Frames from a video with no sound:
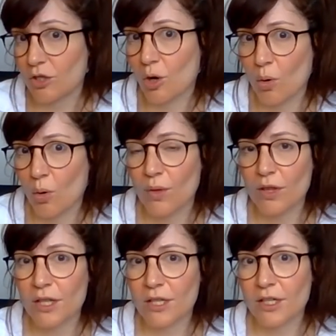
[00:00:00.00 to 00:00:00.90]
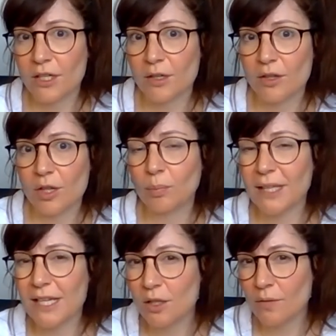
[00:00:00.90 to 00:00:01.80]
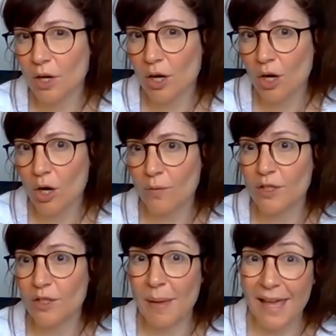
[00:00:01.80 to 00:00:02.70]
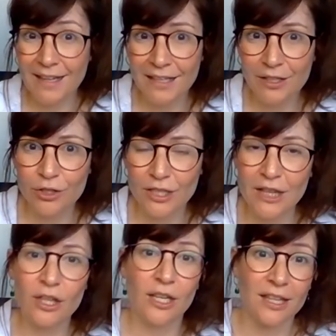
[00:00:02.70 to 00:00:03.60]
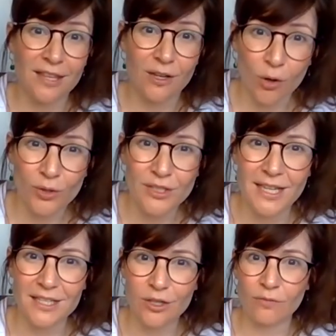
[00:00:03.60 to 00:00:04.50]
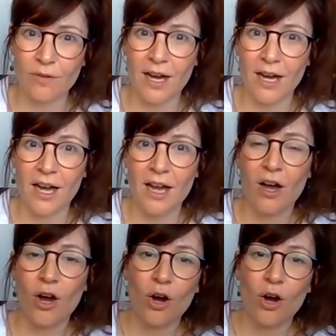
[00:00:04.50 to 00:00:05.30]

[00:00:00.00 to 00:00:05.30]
So the place of Spanish in the context of an